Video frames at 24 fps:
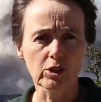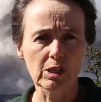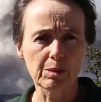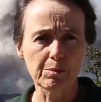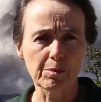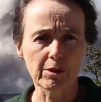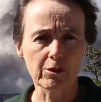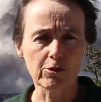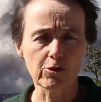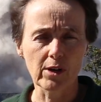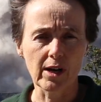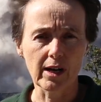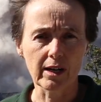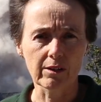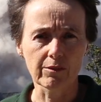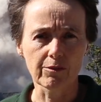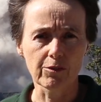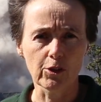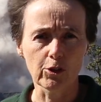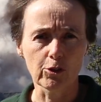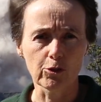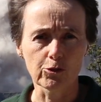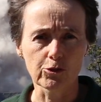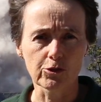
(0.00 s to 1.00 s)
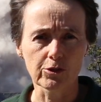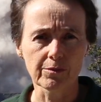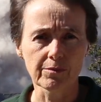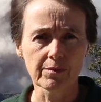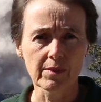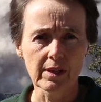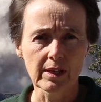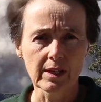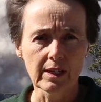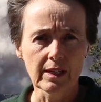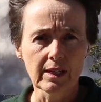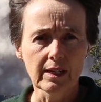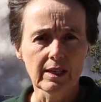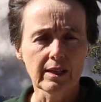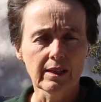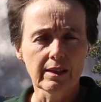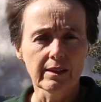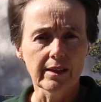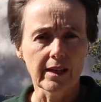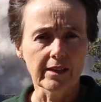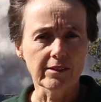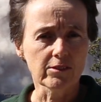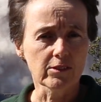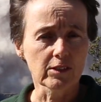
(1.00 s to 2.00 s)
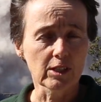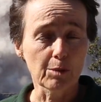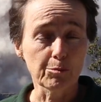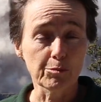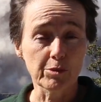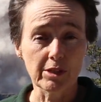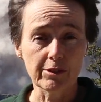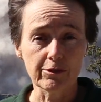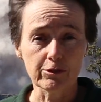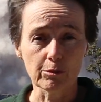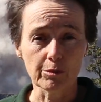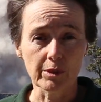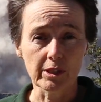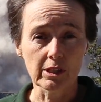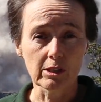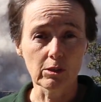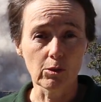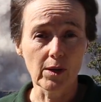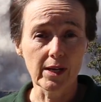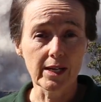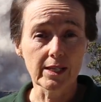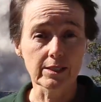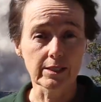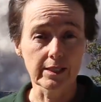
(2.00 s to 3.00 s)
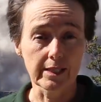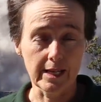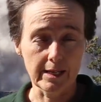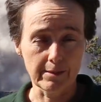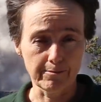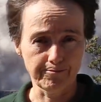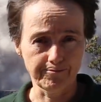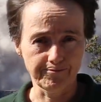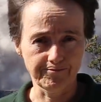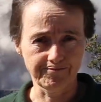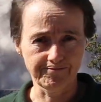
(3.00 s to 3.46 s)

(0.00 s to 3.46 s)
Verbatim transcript: keeping track of those. That's the update from Kilauea today.